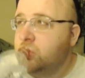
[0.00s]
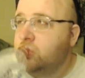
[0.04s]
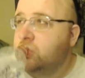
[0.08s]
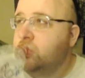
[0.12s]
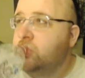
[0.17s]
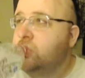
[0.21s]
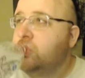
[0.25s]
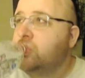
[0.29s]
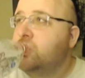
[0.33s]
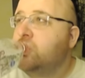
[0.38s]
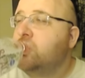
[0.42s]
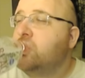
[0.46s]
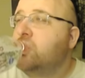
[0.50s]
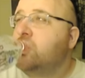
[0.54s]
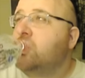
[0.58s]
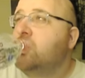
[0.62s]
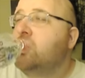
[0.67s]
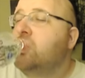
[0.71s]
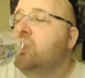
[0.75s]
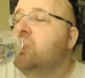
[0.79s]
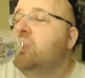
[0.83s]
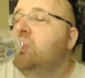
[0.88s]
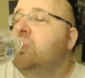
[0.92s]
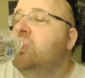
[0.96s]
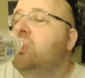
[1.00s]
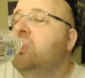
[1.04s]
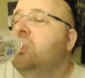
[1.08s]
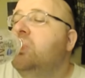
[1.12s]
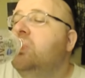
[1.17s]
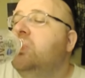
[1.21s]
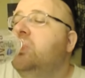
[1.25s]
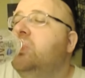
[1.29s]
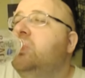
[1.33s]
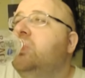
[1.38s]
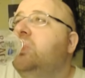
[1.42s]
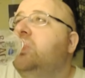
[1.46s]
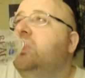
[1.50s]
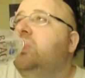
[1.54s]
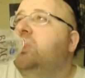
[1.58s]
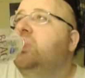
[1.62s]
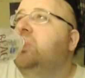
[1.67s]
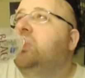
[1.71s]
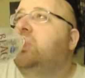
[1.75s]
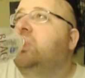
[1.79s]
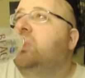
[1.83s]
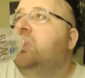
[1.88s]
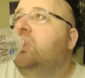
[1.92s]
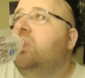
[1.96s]

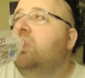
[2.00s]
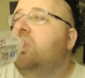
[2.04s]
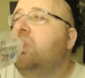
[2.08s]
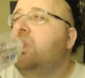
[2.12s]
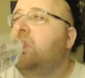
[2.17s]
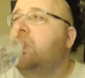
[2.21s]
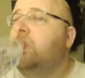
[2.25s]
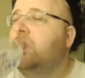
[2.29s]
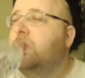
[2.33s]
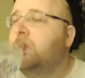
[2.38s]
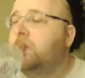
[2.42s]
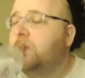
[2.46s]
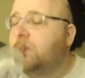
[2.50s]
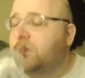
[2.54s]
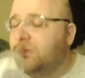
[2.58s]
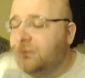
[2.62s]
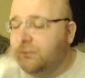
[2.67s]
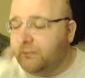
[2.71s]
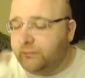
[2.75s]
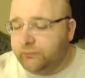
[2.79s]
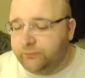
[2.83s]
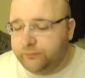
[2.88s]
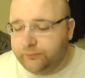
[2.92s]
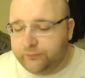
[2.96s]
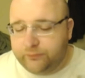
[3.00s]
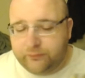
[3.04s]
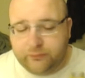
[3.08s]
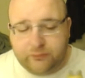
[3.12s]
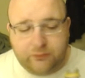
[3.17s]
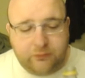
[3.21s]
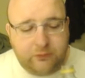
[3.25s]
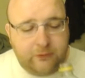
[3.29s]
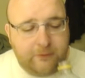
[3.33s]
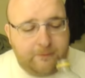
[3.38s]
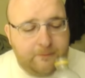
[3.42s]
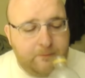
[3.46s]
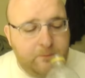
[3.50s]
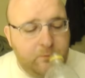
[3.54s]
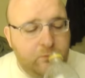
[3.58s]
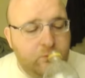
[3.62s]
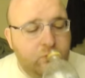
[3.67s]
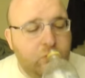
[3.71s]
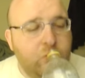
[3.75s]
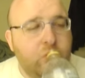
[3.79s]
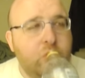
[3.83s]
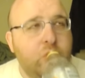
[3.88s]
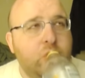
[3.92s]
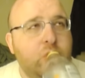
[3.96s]

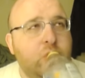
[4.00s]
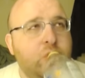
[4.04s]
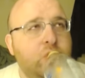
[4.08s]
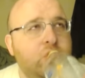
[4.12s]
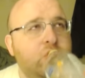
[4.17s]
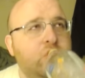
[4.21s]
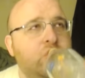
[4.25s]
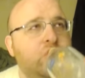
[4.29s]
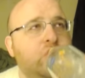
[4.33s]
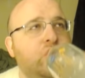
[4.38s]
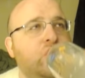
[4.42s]
No one is speaking in this clip.